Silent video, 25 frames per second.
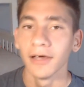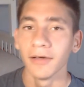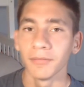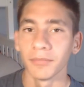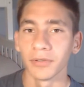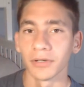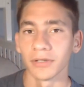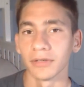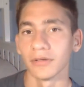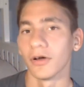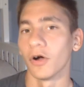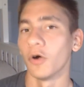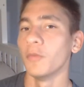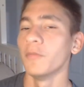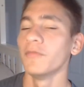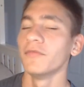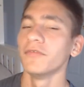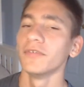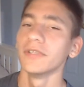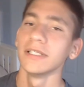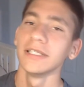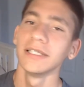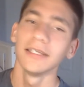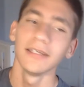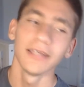But
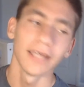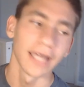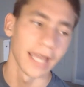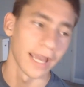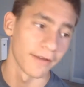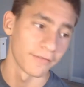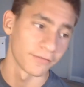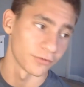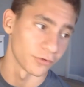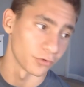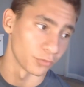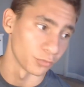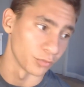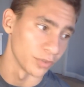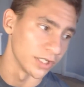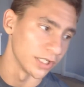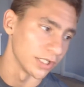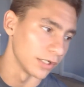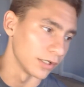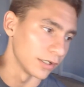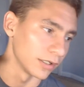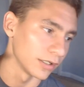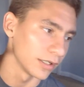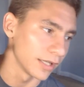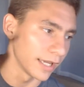hopefully after
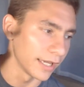reading